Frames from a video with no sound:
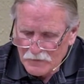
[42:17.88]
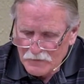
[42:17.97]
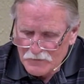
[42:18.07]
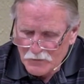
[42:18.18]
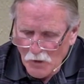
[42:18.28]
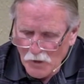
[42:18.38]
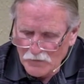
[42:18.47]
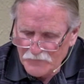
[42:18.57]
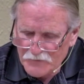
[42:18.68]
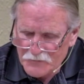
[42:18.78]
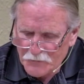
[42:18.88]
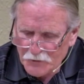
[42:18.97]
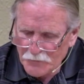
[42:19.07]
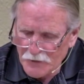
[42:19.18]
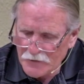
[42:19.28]
So all of Israel
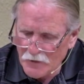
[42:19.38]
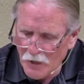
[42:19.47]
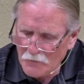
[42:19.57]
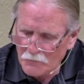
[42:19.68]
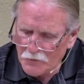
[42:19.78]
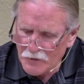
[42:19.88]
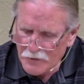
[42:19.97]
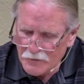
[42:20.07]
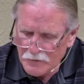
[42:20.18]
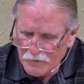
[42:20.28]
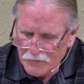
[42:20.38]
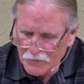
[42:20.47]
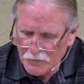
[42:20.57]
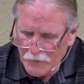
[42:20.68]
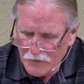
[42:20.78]
made Omri the
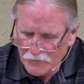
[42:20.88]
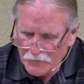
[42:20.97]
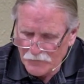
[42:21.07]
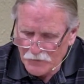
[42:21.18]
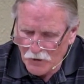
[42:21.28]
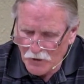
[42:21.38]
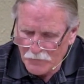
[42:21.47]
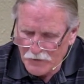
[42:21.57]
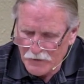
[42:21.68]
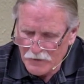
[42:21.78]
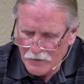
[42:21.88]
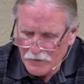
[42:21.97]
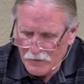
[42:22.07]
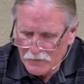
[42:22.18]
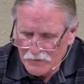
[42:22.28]
commander of the army,
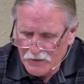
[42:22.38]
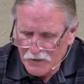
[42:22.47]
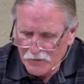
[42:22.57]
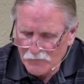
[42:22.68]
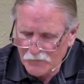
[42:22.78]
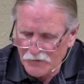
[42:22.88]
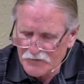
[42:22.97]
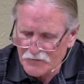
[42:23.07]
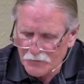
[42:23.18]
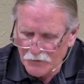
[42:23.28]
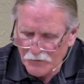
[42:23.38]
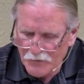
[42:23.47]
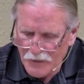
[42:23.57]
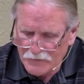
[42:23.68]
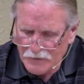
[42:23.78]
king over Israel
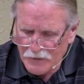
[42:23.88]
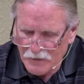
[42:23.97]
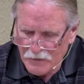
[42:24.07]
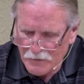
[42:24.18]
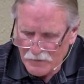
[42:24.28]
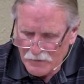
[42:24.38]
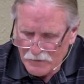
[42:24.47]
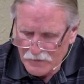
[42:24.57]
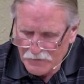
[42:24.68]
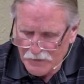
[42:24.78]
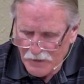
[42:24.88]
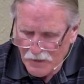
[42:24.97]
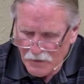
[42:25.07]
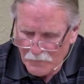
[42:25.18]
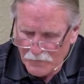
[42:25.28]
that day in the
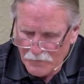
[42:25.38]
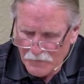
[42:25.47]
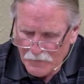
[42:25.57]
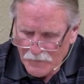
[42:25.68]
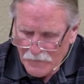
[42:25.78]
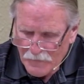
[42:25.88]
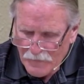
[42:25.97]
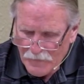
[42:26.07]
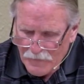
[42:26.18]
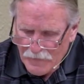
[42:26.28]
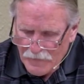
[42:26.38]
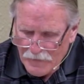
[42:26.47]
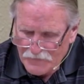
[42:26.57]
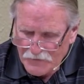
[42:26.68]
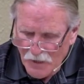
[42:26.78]
camp.
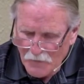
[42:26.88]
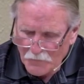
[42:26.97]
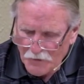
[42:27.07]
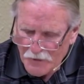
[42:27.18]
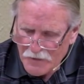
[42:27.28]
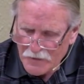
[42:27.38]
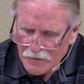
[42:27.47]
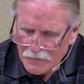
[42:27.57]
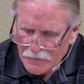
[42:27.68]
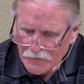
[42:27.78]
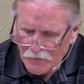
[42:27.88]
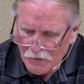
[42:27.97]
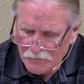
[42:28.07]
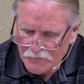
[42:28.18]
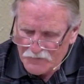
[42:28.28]
And then Omri and
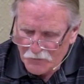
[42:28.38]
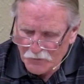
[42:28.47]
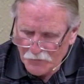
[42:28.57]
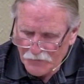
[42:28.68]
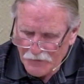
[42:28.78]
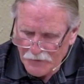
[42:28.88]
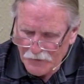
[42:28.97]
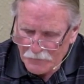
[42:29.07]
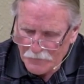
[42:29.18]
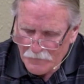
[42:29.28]
all of Israel with him